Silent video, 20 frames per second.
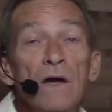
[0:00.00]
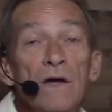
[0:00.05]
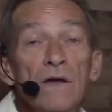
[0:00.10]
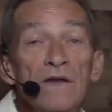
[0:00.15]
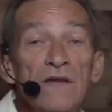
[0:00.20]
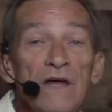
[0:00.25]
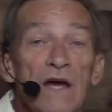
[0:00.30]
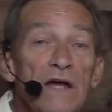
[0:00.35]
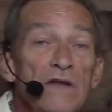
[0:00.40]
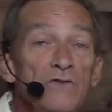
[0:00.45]

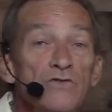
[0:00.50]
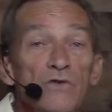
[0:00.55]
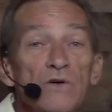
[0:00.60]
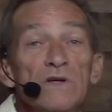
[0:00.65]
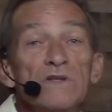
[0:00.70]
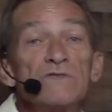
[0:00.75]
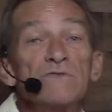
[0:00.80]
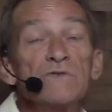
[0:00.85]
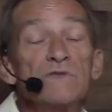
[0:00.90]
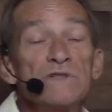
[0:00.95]

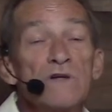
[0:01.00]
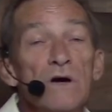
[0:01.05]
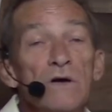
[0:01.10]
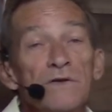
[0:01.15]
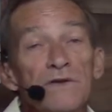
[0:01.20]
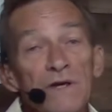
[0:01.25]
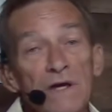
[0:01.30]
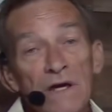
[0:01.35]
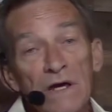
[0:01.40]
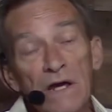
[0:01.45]
dangerous,
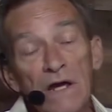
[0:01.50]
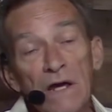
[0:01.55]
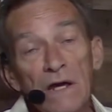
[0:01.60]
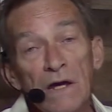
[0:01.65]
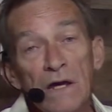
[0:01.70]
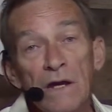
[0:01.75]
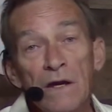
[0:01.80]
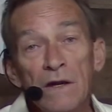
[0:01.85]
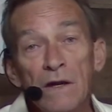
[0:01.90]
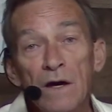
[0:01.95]
resulting in
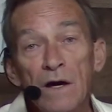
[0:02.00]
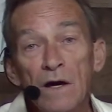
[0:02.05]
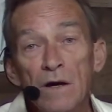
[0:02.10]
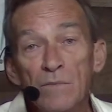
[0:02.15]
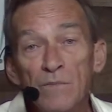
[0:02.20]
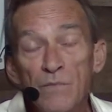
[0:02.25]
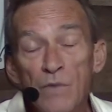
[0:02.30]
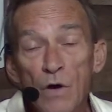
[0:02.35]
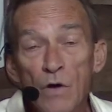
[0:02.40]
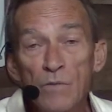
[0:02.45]

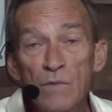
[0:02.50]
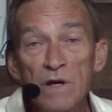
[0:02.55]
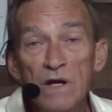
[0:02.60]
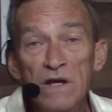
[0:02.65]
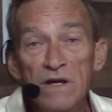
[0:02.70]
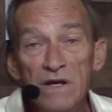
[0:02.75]
permanent